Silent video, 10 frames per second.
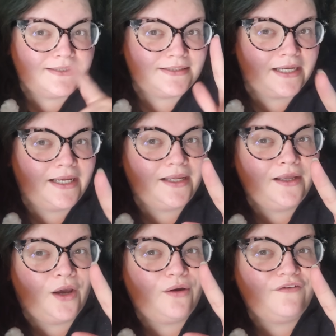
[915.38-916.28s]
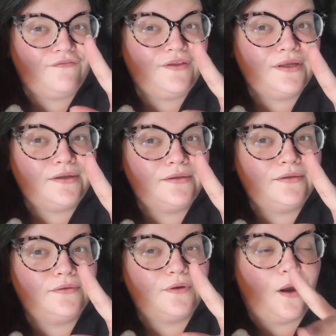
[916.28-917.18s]
say how I feel
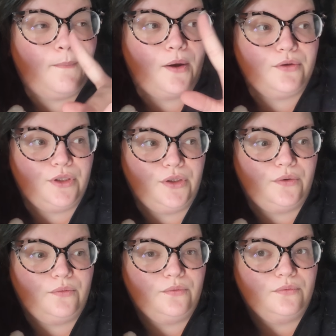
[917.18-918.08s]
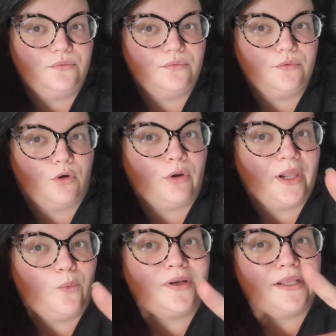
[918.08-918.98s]
about you or
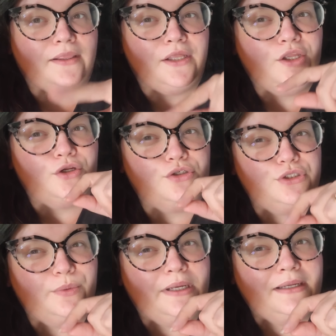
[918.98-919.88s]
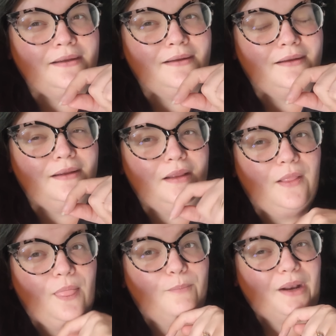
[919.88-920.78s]
like what I think you're doing
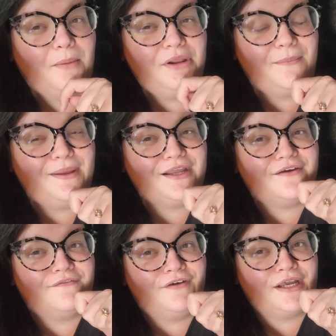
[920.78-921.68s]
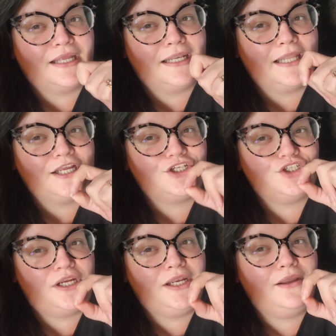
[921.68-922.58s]
but I'm gonna make a fucking like
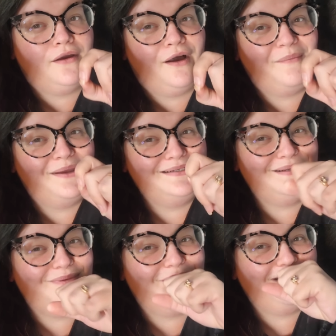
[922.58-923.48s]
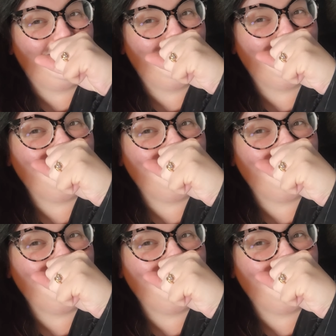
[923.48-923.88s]
shady comment about it.